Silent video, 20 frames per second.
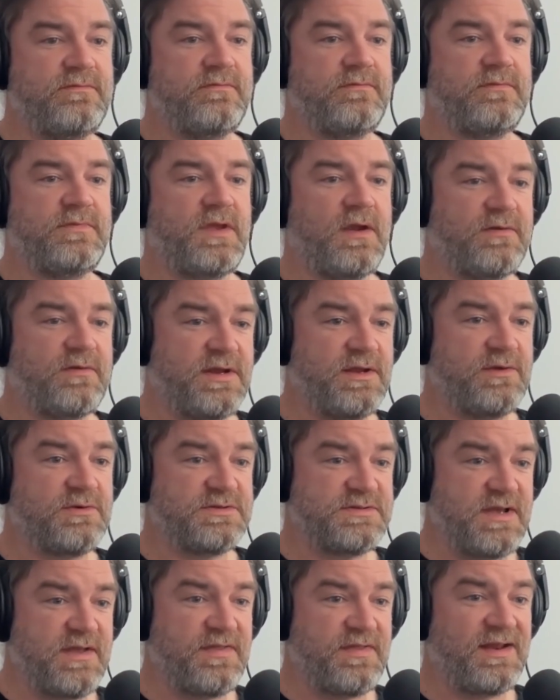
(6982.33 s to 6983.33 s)
Tarantino
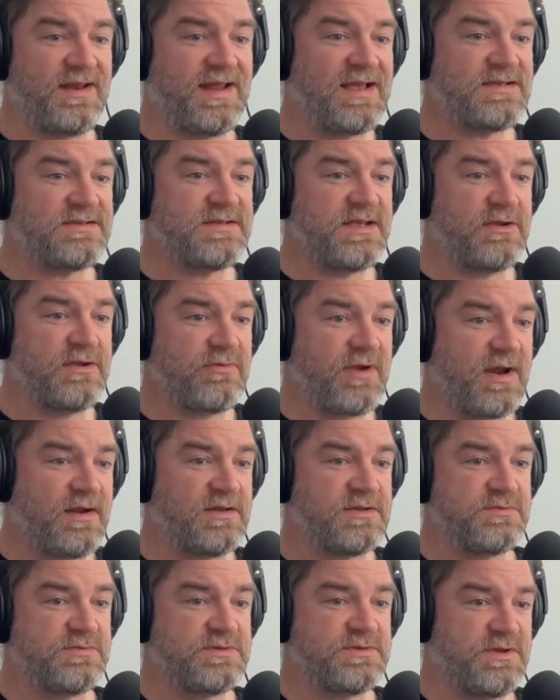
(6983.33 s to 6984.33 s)
said the last thing
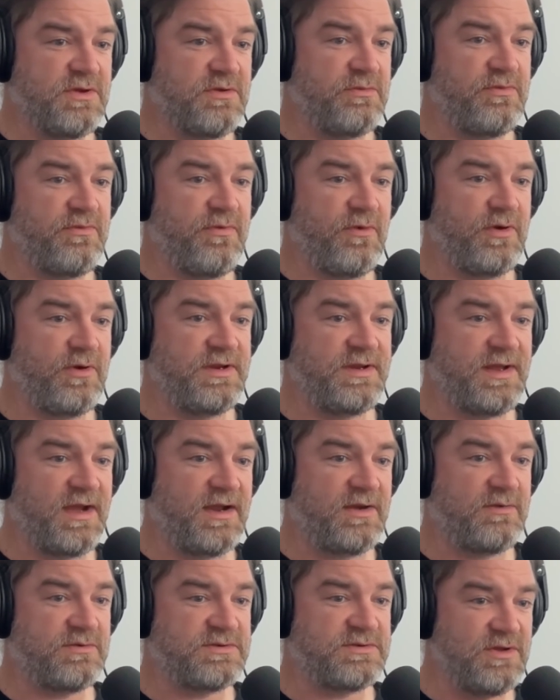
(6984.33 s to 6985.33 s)
Reynolds was doing before he
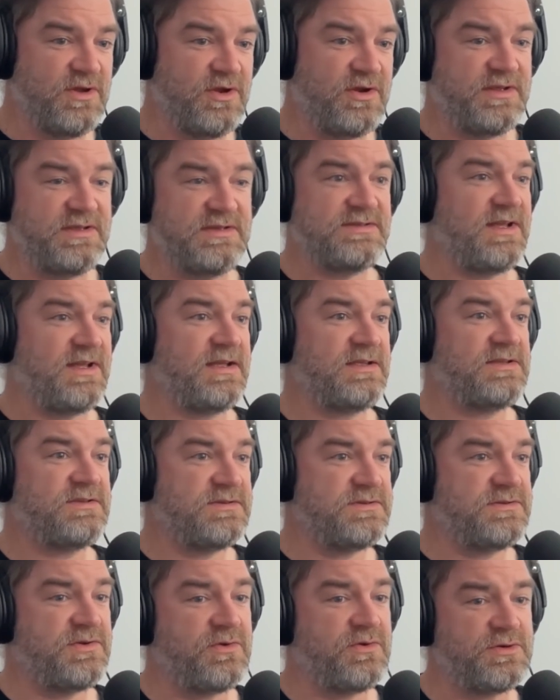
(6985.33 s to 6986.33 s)
died was learning his lines
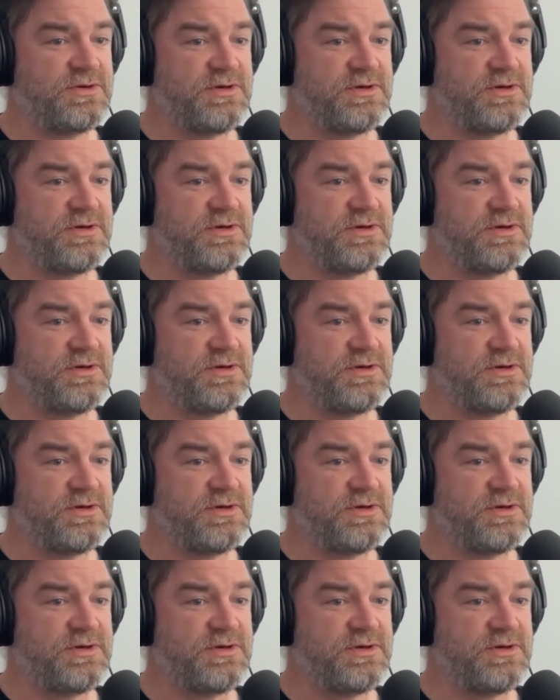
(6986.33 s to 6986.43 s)
as George.